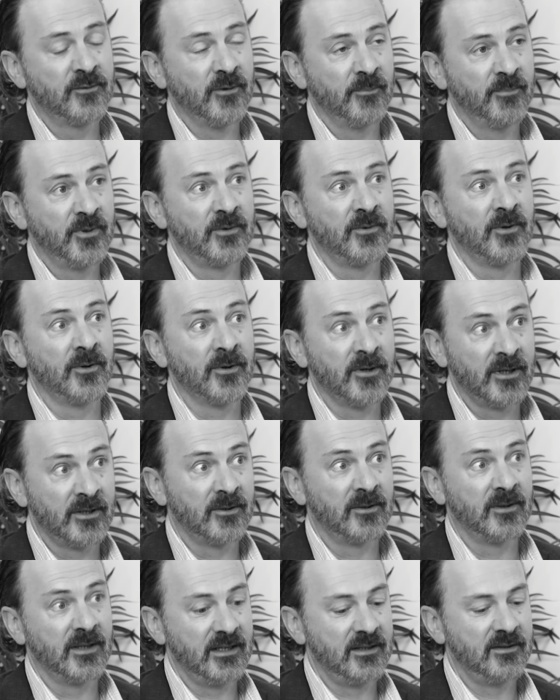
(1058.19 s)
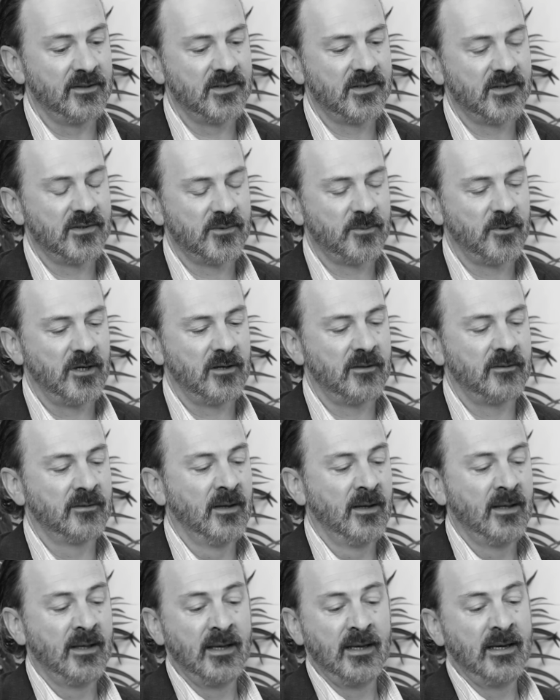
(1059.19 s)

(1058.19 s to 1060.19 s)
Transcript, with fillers: entrepreneurial leaders as well.